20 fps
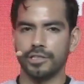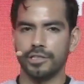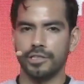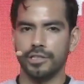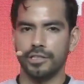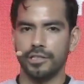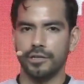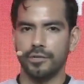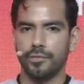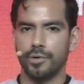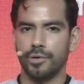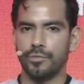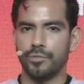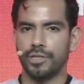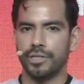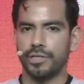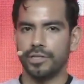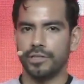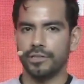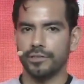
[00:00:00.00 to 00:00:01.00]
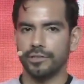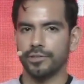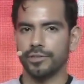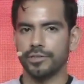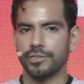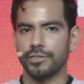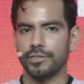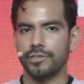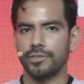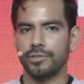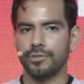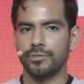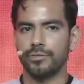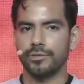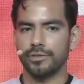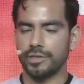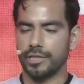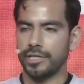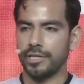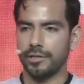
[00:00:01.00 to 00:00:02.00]
what we look to do,
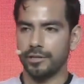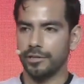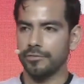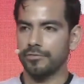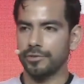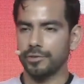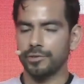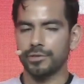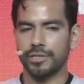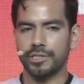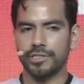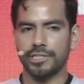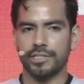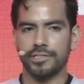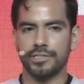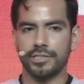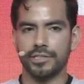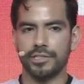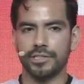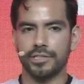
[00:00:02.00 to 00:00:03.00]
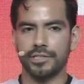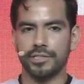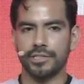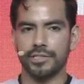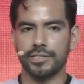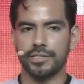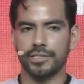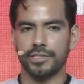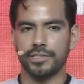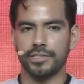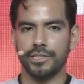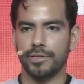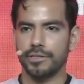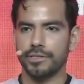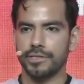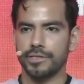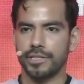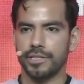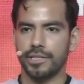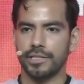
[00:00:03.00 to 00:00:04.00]
like going forward, is actually looking at partners
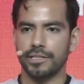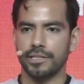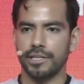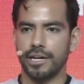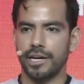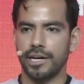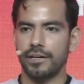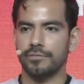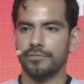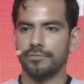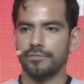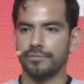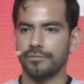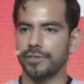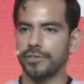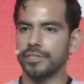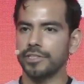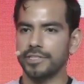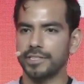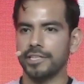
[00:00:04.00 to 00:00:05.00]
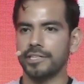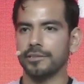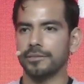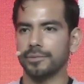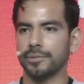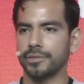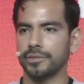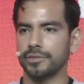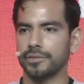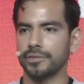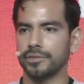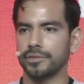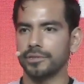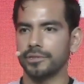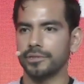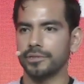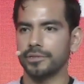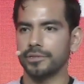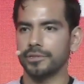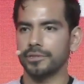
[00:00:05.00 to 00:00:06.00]
that have very scalable
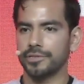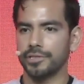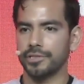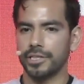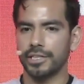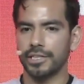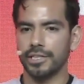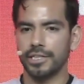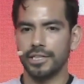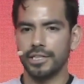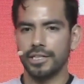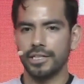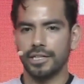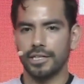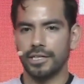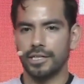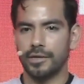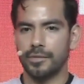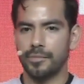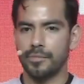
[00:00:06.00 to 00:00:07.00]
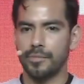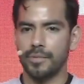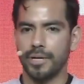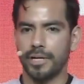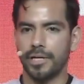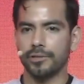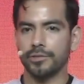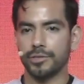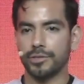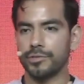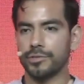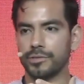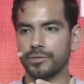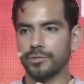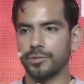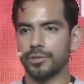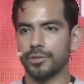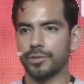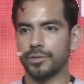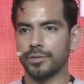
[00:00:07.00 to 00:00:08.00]
infrastructure, like L2s of the
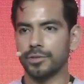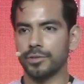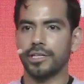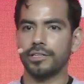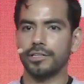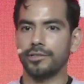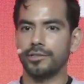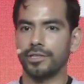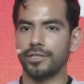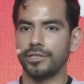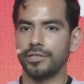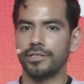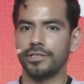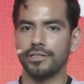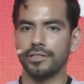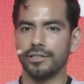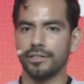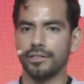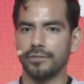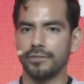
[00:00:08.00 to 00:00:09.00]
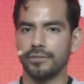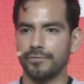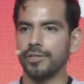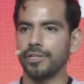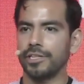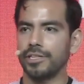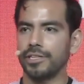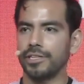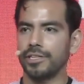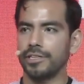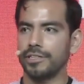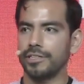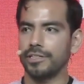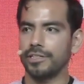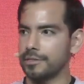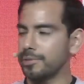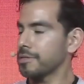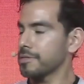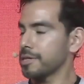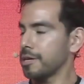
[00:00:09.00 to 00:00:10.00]
world that you could very easily build
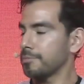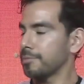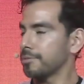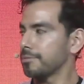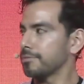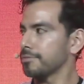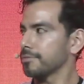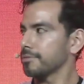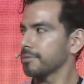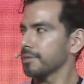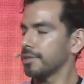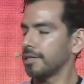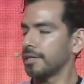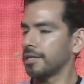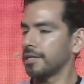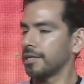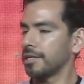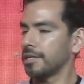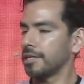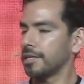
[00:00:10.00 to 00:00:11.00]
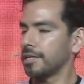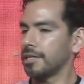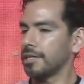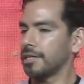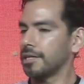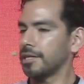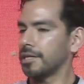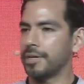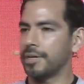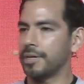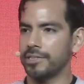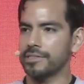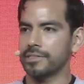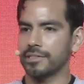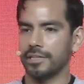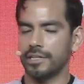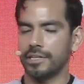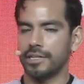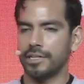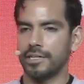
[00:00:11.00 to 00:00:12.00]
on top of. And nowadays,
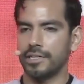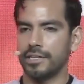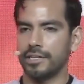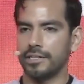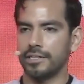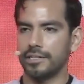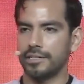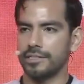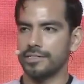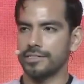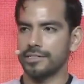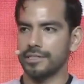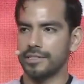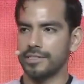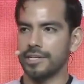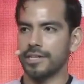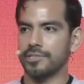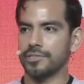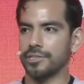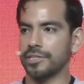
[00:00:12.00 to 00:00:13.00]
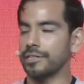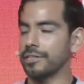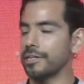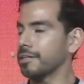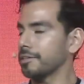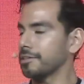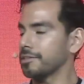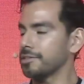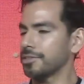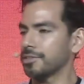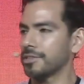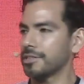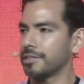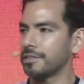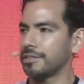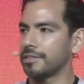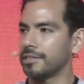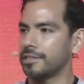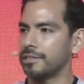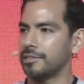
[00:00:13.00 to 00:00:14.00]
it's actually a lot easier
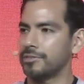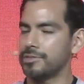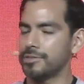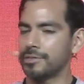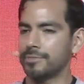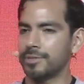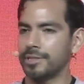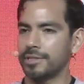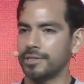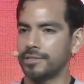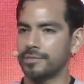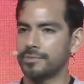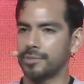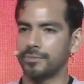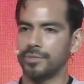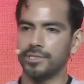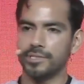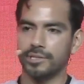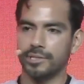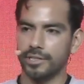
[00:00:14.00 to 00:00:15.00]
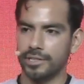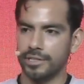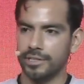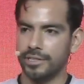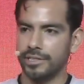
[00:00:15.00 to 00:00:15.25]
than it used to be, because when we started,